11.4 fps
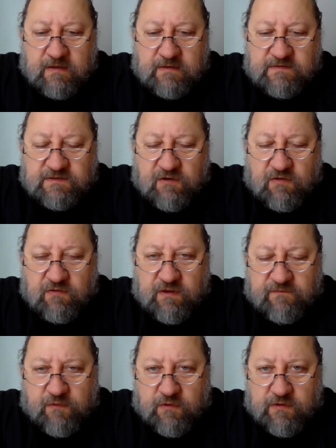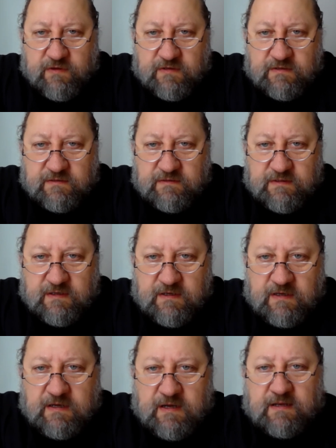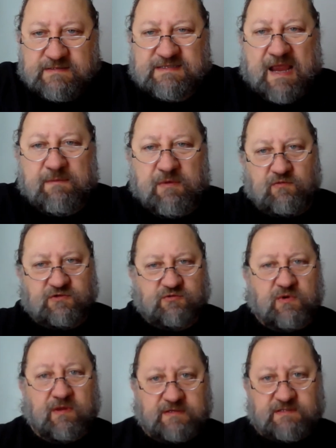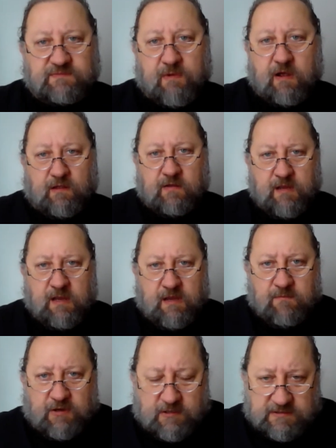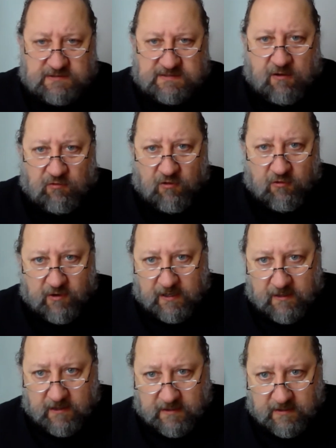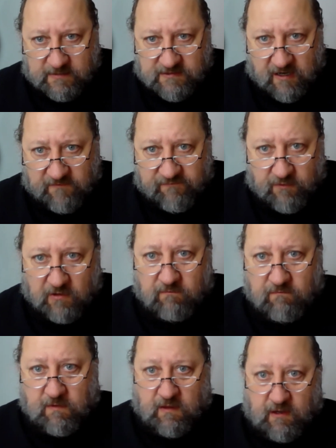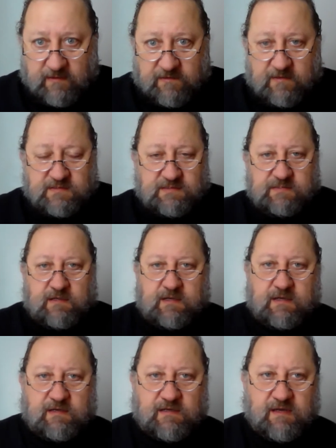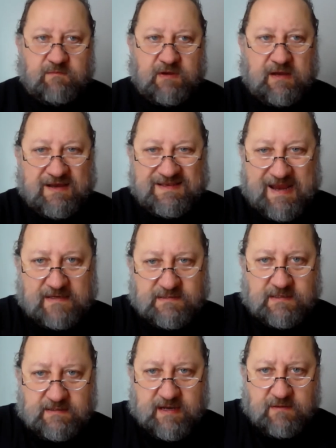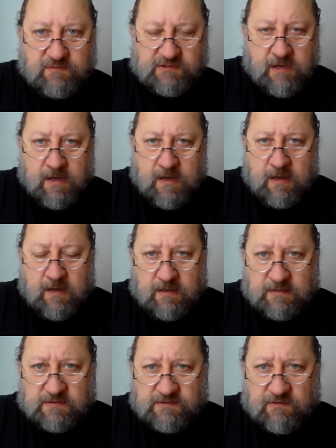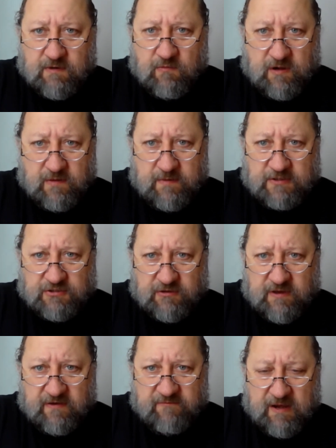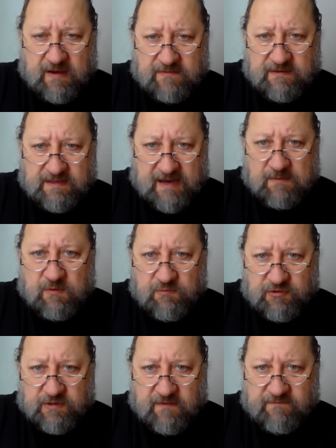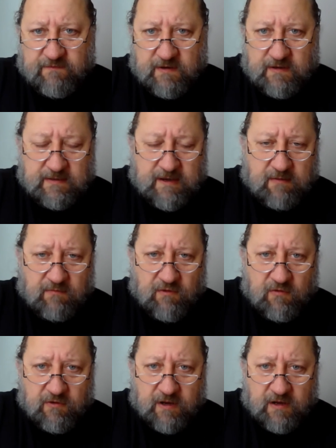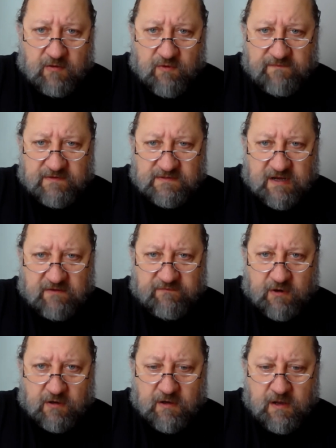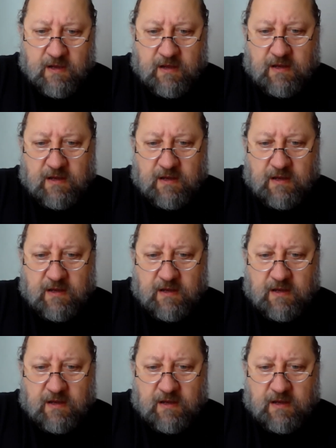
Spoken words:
And so therefore the assignment was really small because downloading a software like this can be a task at times. So I wanted to make sure that everybody had the time and put the effort in and download Revit software.